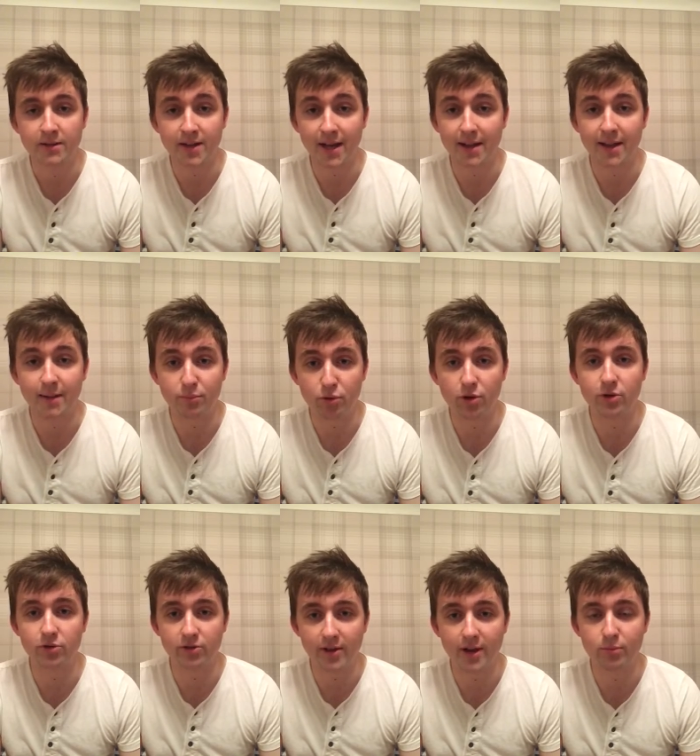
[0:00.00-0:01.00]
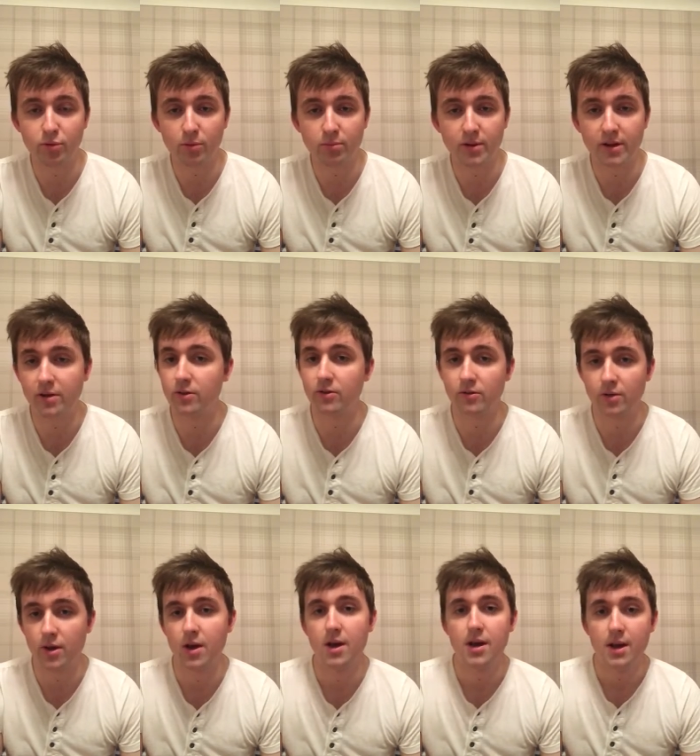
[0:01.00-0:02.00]
take that price now probably because
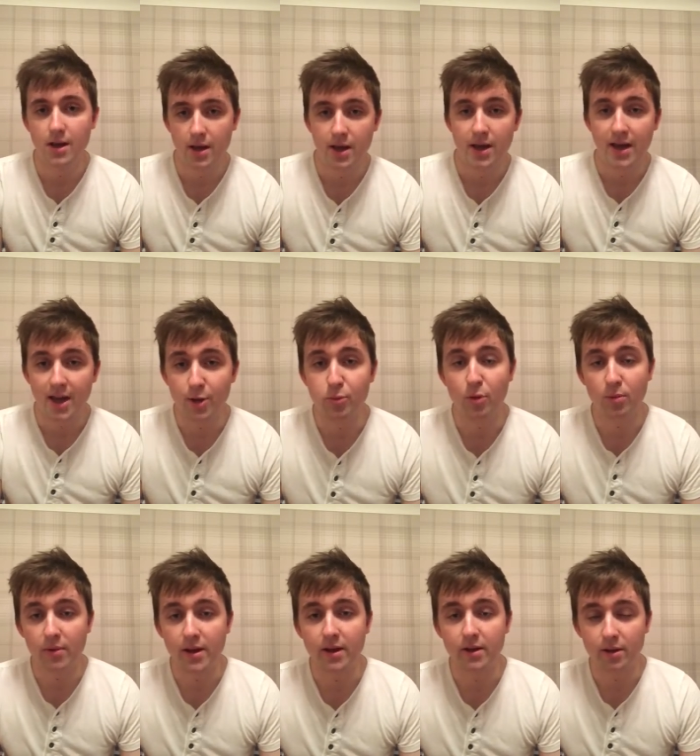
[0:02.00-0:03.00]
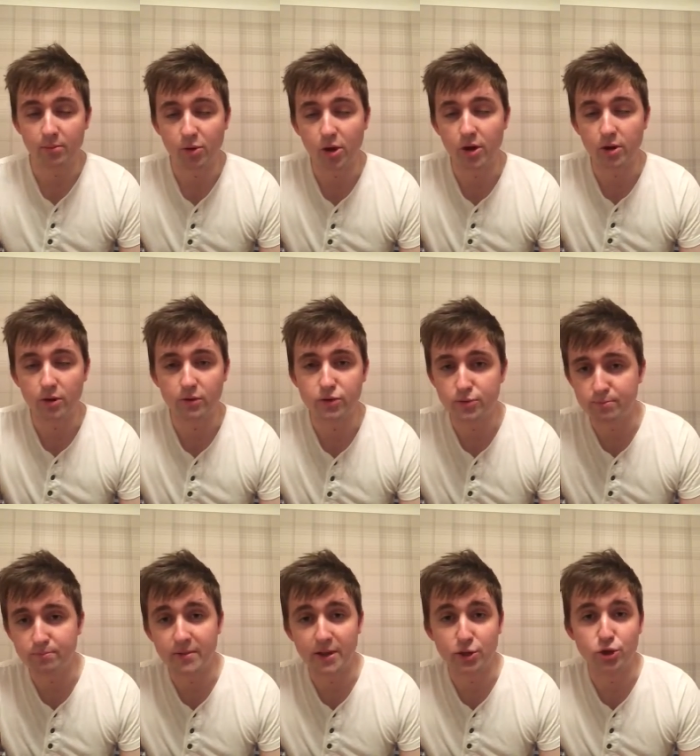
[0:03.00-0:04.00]
he'll probably end up going off
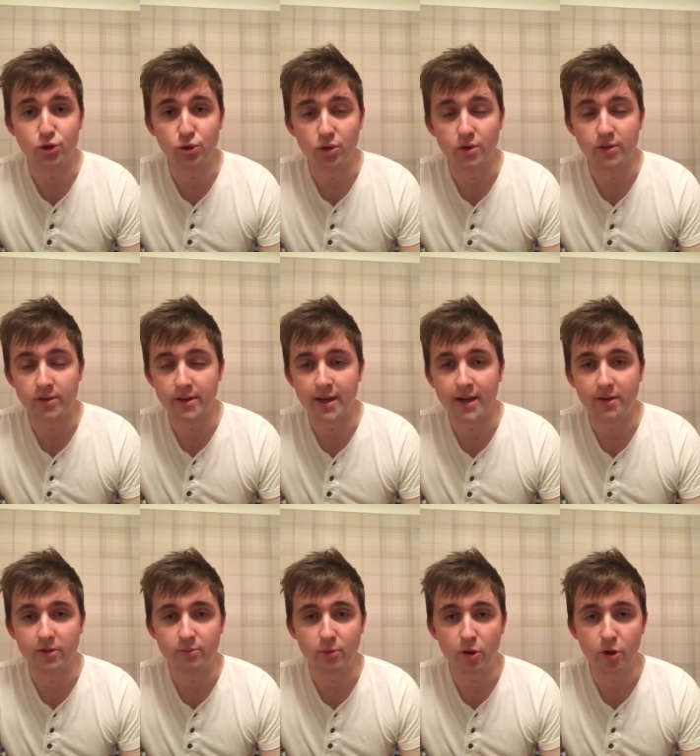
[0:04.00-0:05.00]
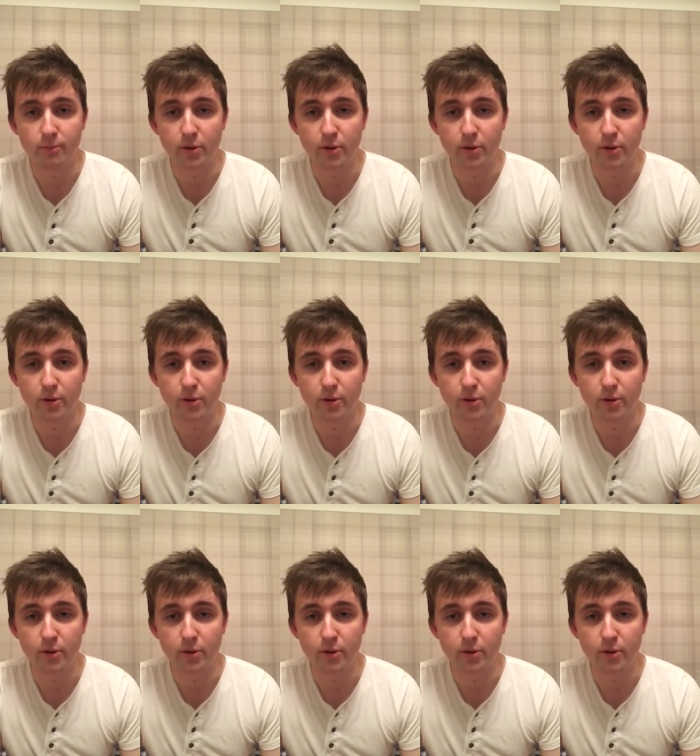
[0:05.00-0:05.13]
a bit shorter than that tomorrow.